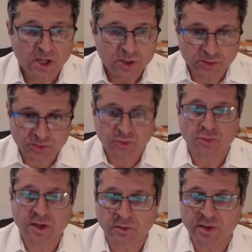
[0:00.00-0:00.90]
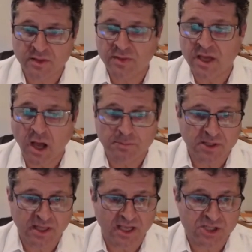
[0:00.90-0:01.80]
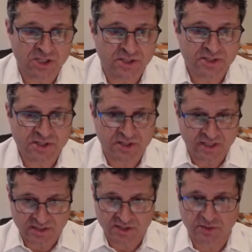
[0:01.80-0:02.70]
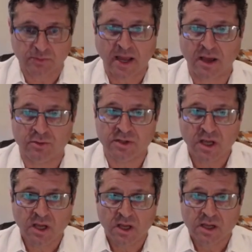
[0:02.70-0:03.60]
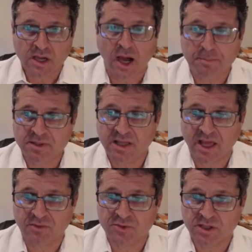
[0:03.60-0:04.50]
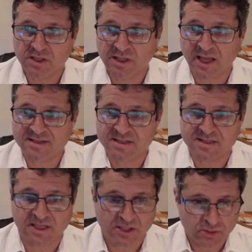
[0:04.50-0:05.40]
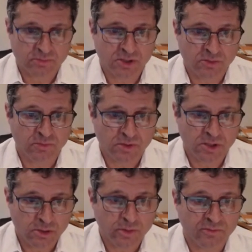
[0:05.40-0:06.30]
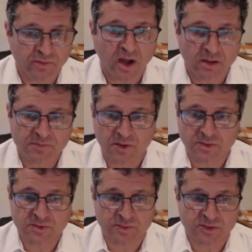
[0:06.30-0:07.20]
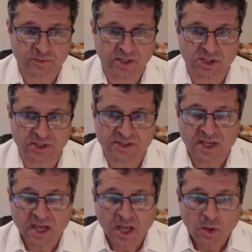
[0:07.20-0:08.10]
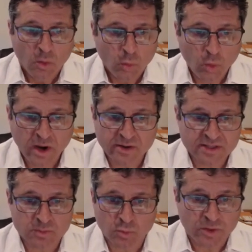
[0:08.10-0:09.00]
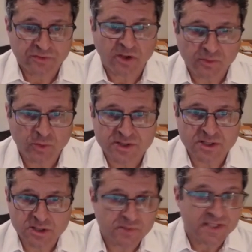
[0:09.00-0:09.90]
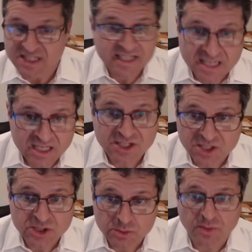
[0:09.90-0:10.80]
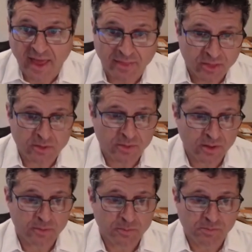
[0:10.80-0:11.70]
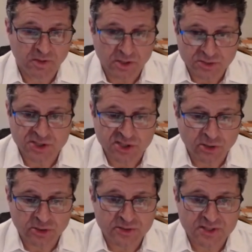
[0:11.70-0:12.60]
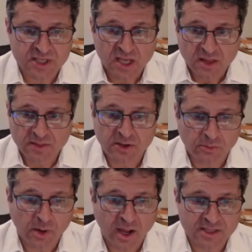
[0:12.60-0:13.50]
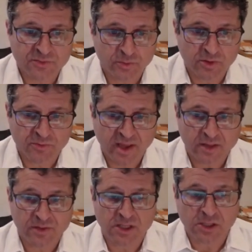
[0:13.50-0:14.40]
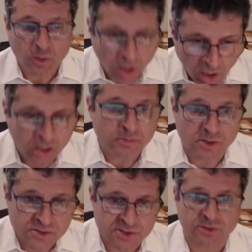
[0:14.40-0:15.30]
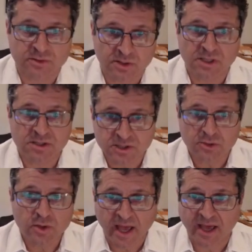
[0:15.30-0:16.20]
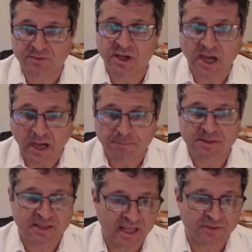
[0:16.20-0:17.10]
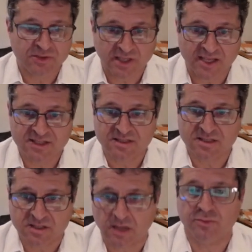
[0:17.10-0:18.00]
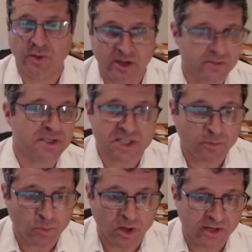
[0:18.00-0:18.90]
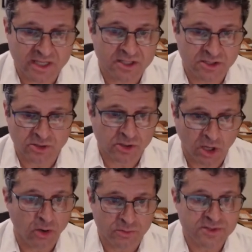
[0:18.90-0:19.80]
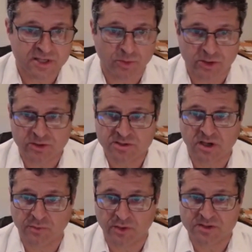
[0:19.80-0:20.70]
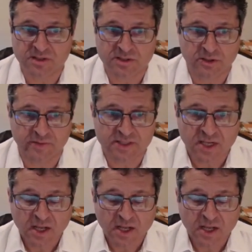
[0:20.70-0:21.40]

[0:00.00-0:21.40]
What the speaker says: you're triggering the obligations that surround copyleft licensing. You involve those restrictions. Whereas with software as a service, you didn't need to do that. The concerns that arise from the fact that you almost certainly do have copyleft licensed software somewhere in your code, somewhere in your software as a service,